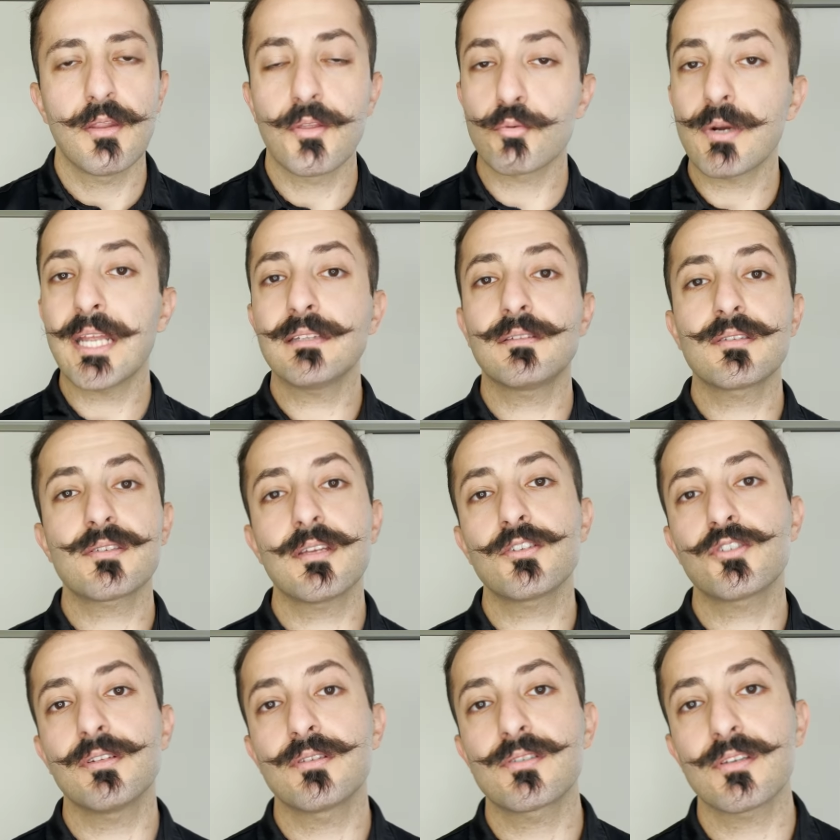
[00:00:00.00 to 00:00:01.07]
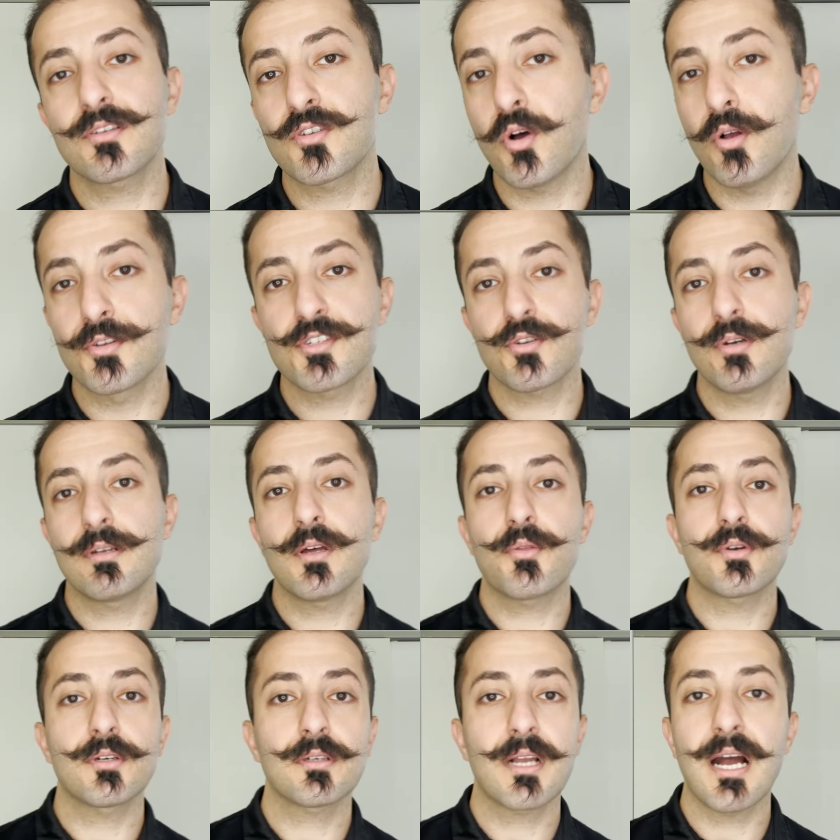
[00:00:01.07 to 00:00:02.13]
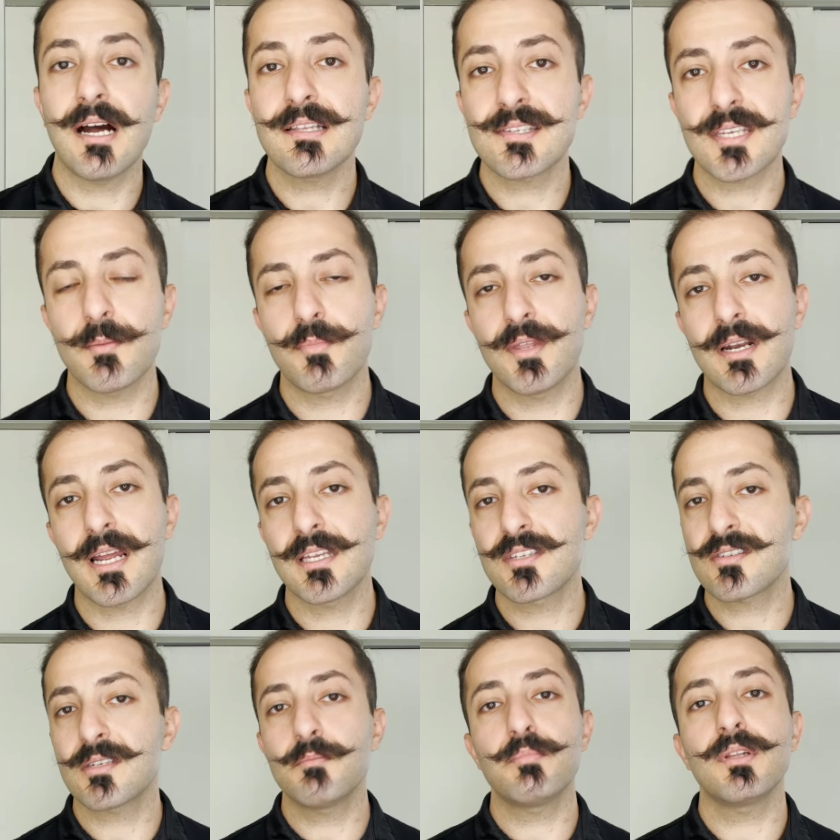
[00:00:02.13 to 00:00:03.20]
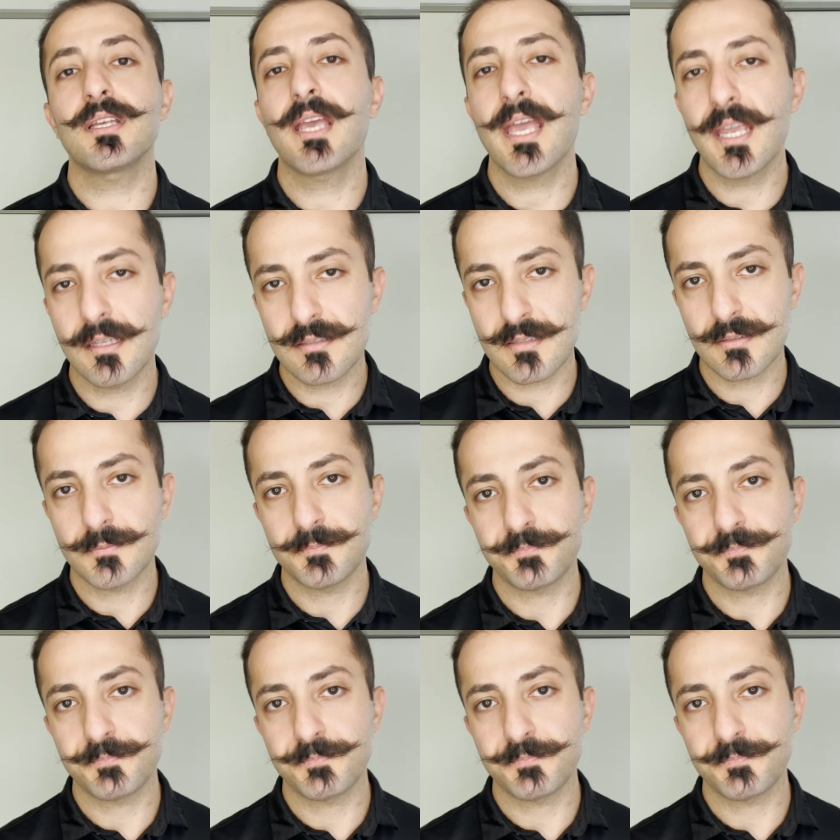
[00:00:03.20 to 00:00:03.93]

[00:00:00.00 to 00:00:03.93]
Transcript: The right decisions is also another concept that I simply hate.